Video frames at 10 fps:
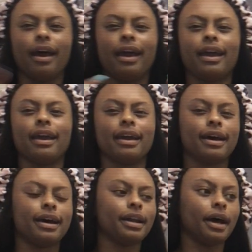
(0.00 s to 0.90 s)

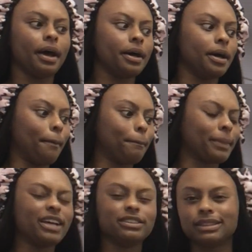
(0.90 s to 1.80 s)
And um,
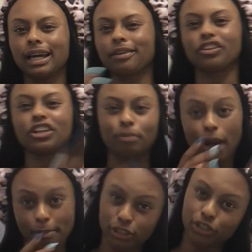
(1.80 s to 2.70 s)
it was like really
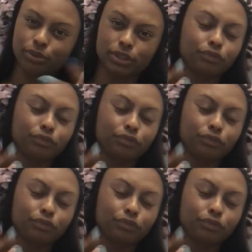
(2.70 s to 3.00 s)
popular with